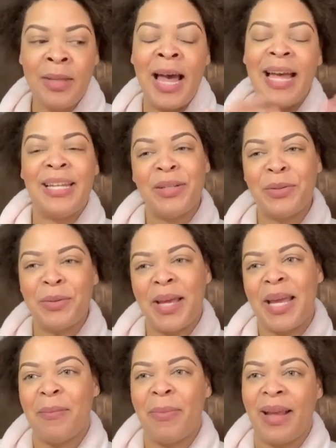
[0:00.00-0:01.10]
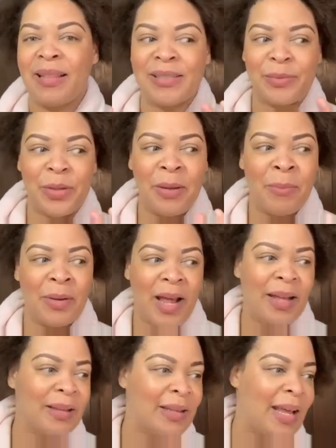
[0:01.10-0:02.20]
I didn't do the headband this week, but I
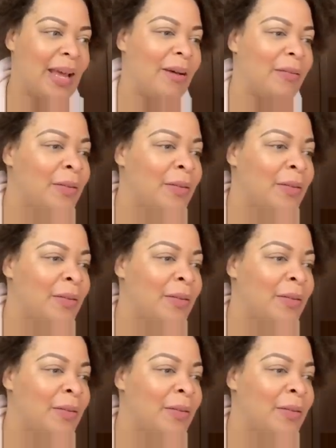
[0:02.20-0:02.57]
could have.